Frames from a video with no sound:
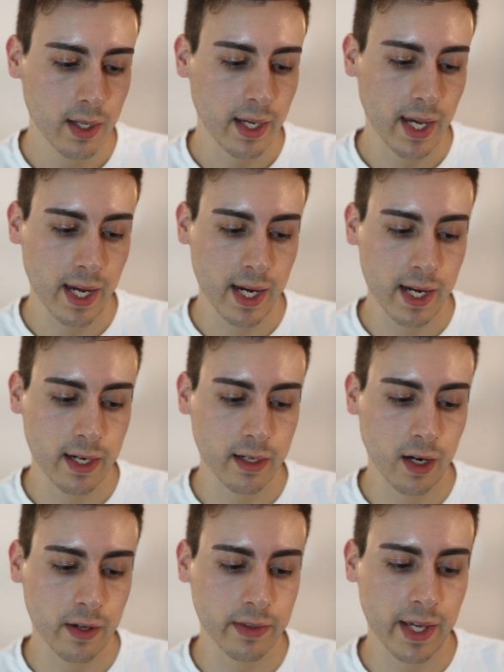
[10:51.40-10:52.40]
And
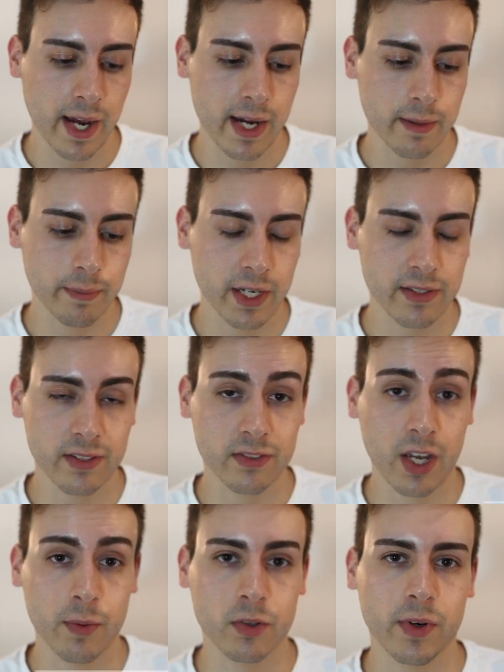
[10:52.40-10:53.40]
on that basis,
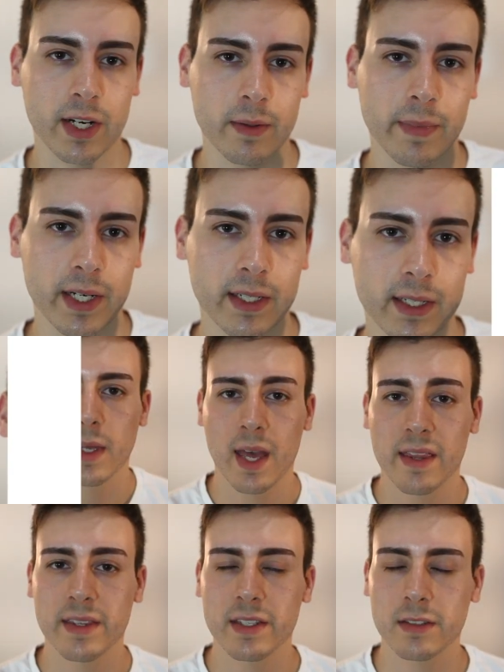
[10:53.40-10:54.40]
I would recommend it.
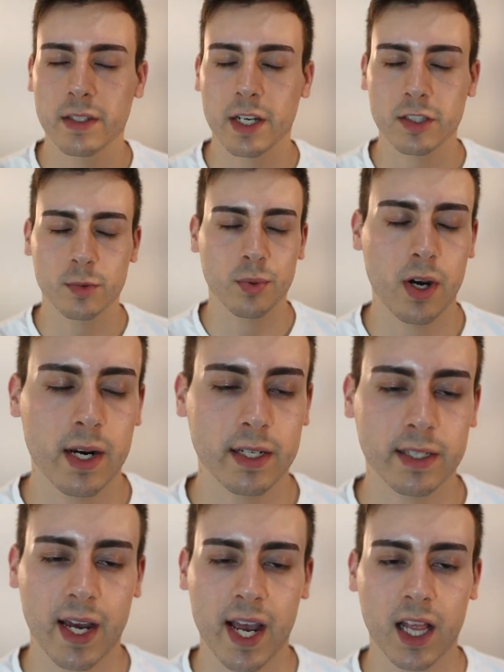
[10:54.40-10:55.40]
This next
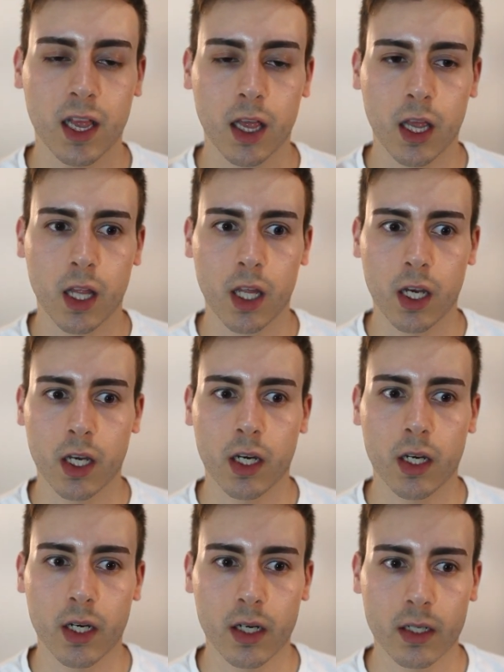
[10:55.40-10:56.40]
product I
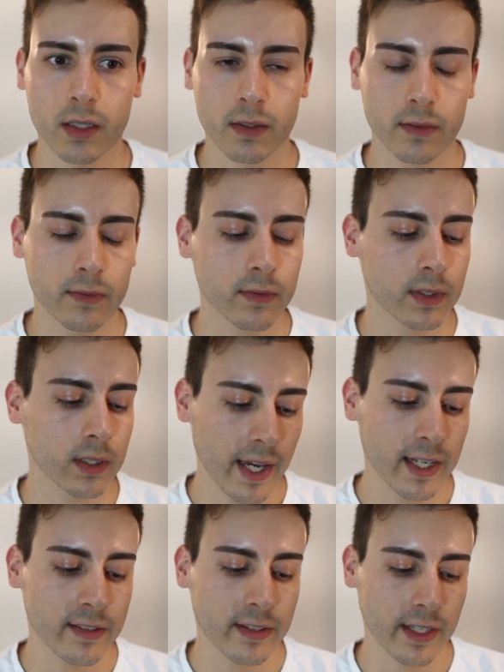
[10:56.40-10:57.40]
loved.
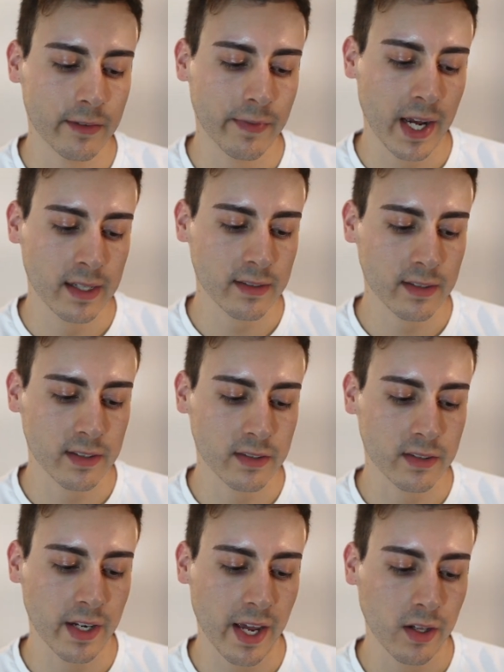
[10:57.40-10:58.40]
It's the Advanced
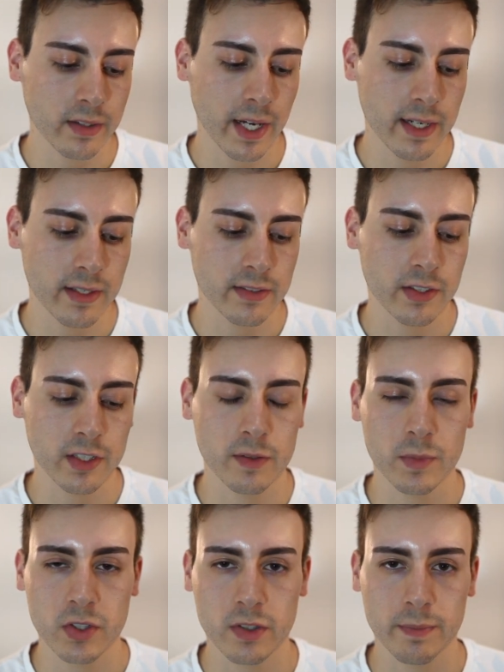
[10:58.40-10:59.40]
Snail ninety-six
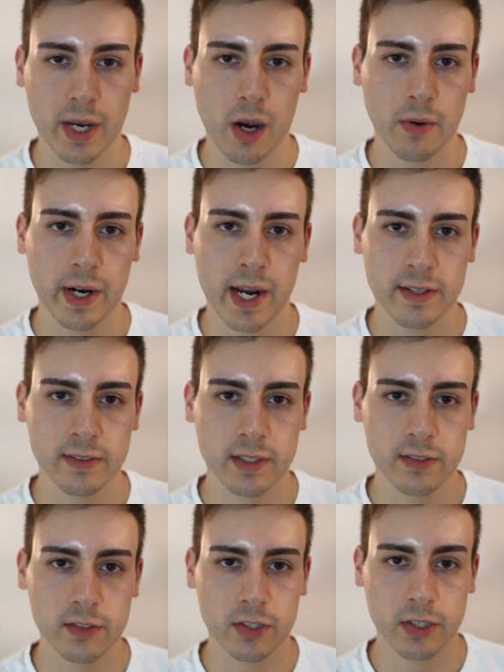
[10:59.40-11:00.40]
Mucin Power
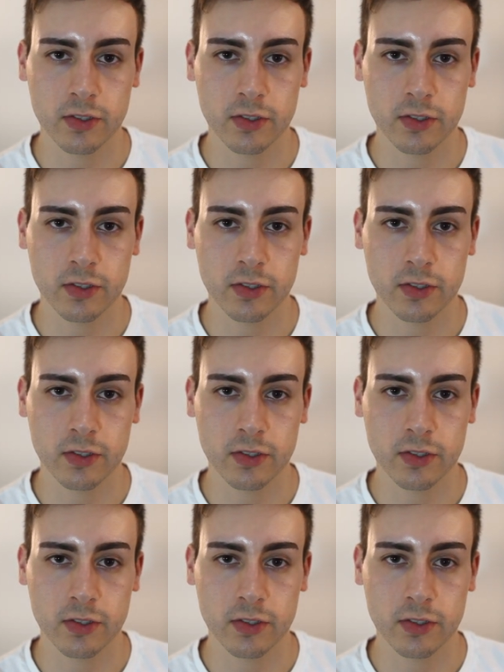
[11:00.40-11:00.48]
Essence.